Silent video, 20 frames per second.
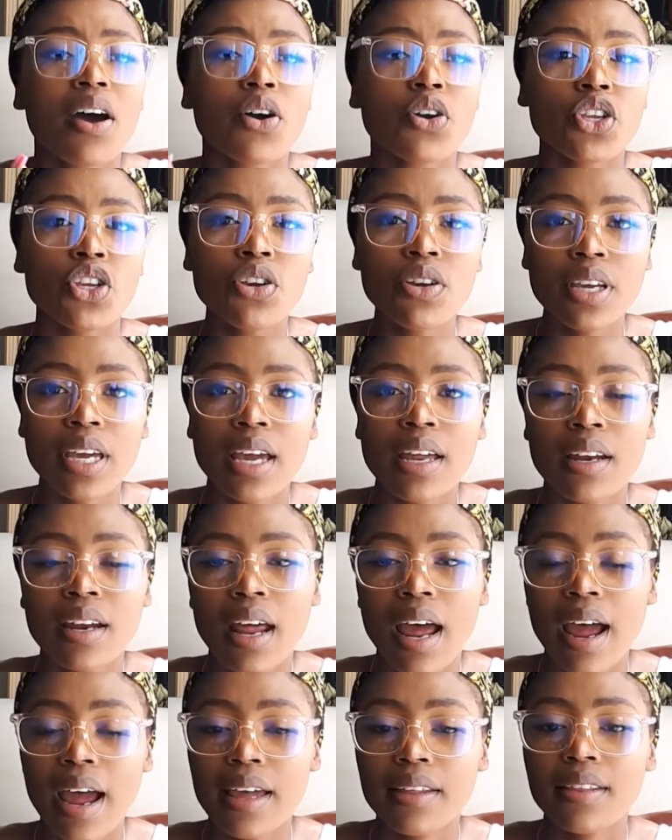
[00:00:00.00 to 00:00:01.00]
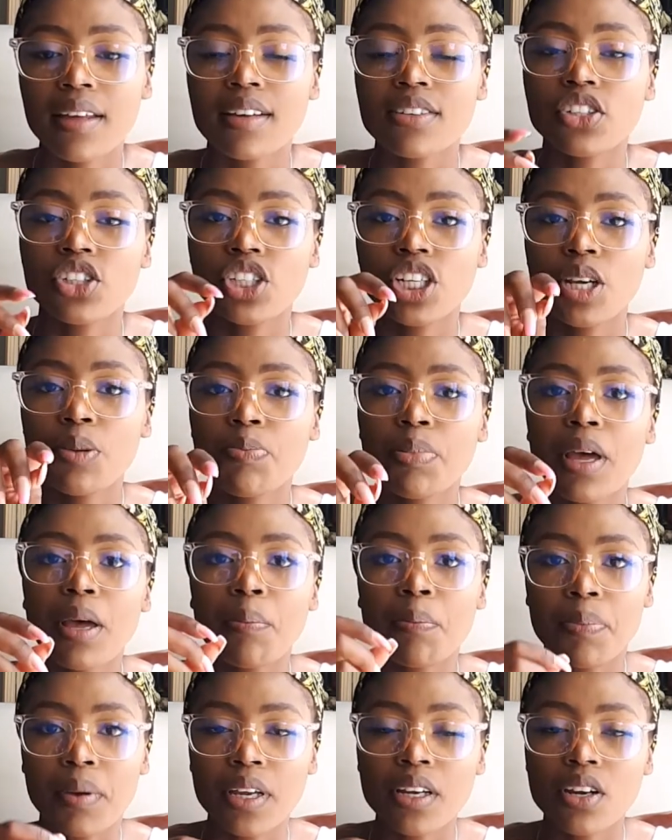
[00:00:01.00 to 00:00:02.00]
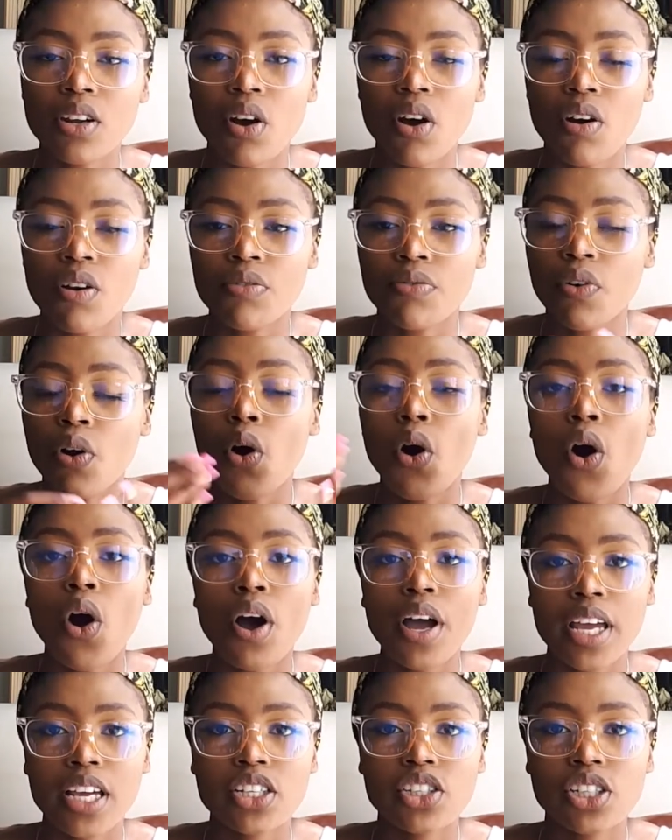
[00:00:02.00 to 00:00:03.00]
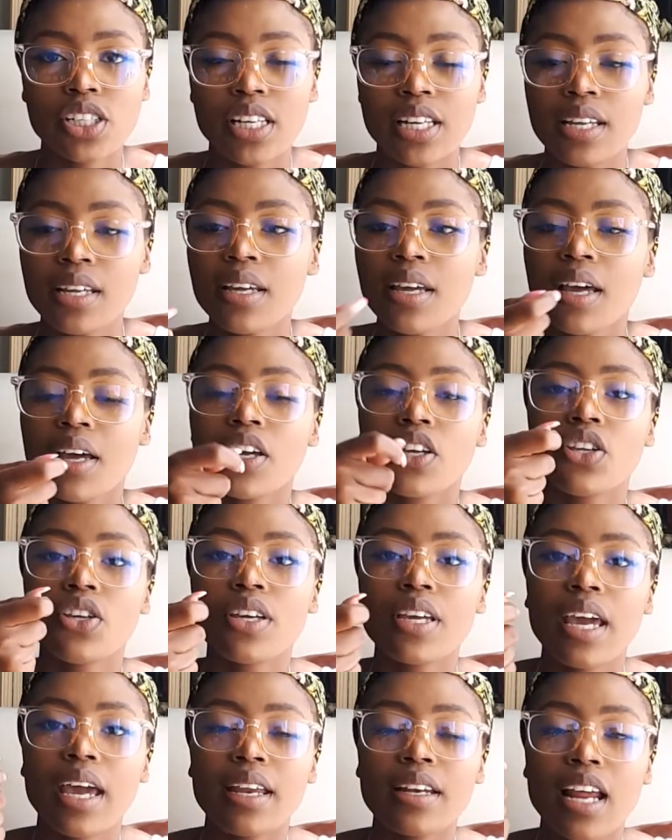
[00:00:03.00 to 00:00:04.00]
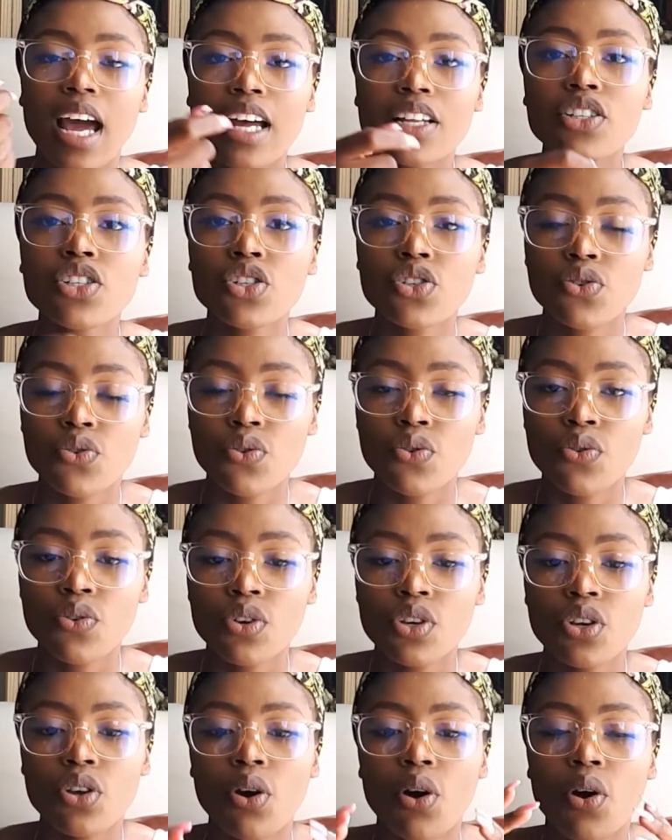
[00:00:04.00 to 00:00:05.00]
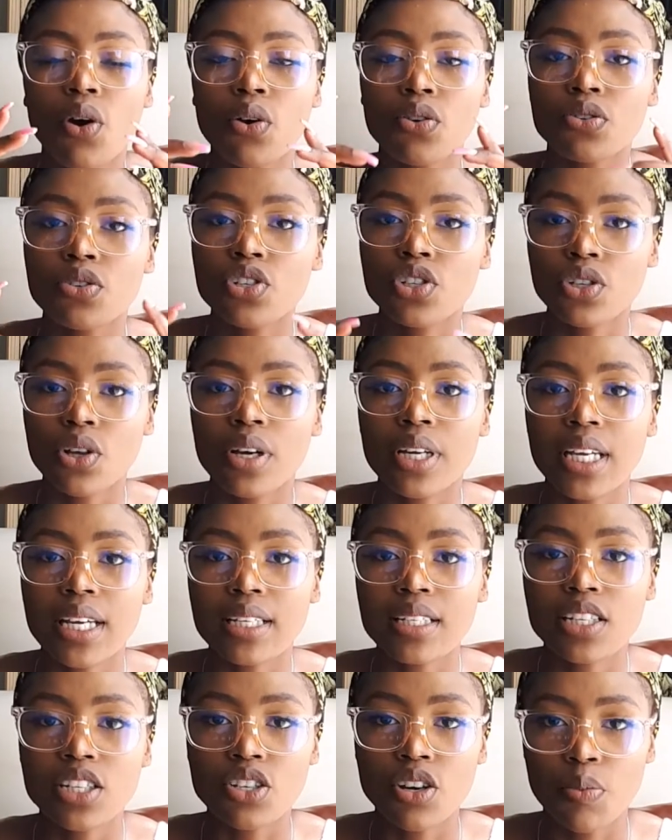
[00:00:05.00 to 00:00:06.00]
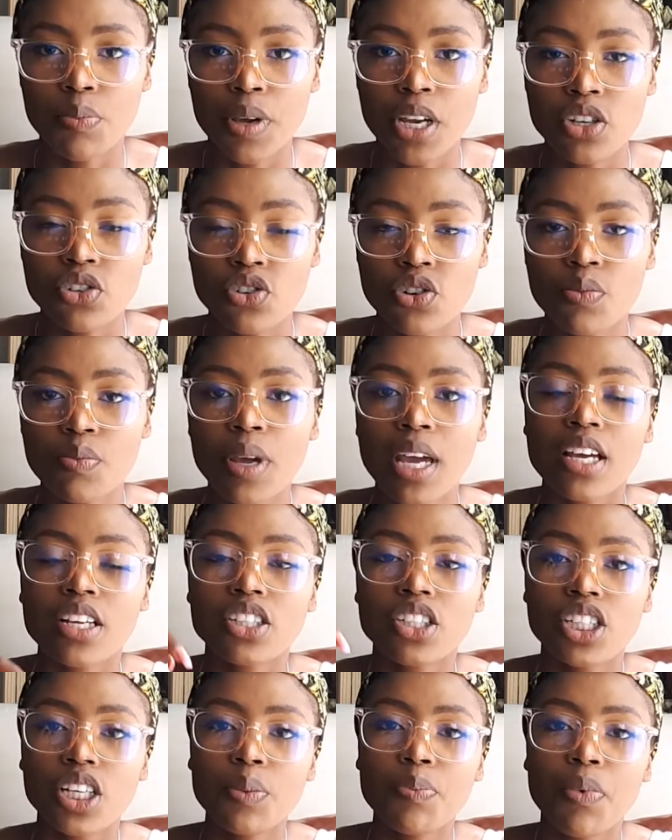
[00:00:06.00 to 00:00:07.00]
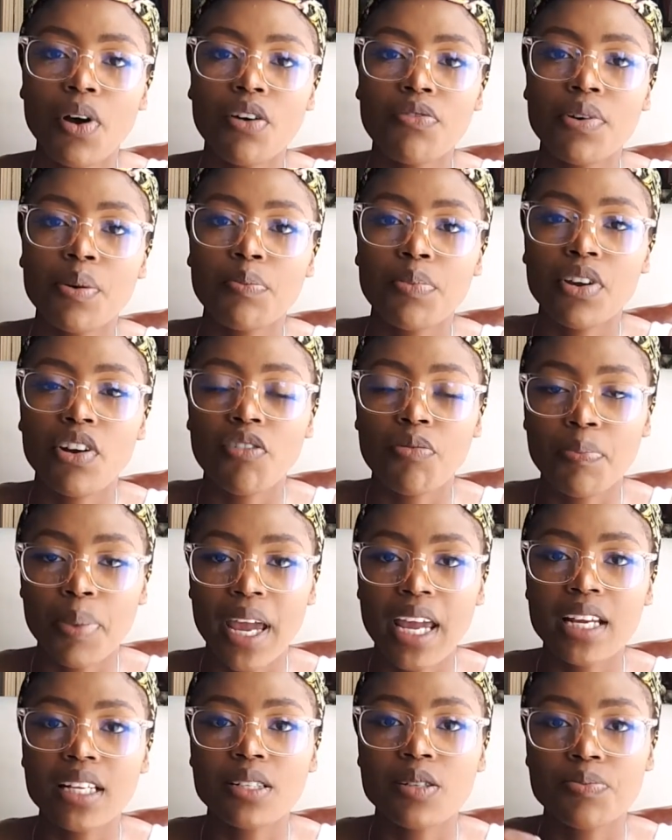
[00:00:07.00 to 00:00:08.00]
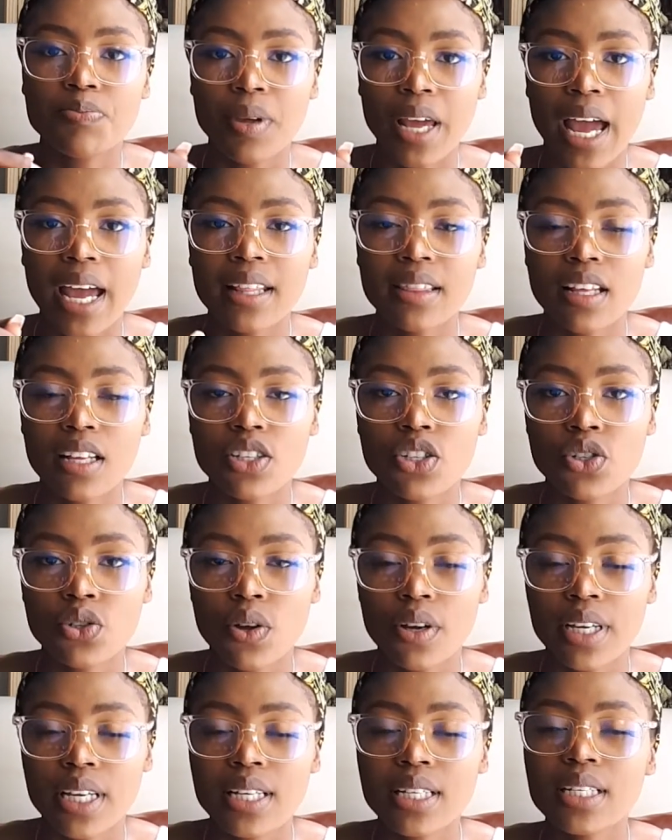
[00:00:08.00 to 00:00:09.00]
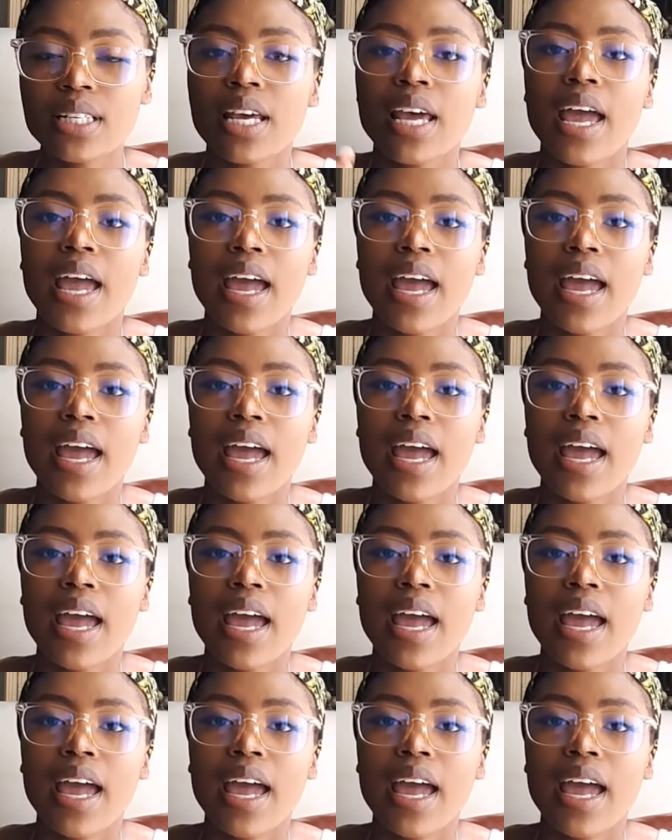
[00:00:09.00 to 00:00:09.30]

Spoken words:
You can either chip a bit of, or actually you can unscrew your socket in your bedroom, chip off a bit of paint behind that socket,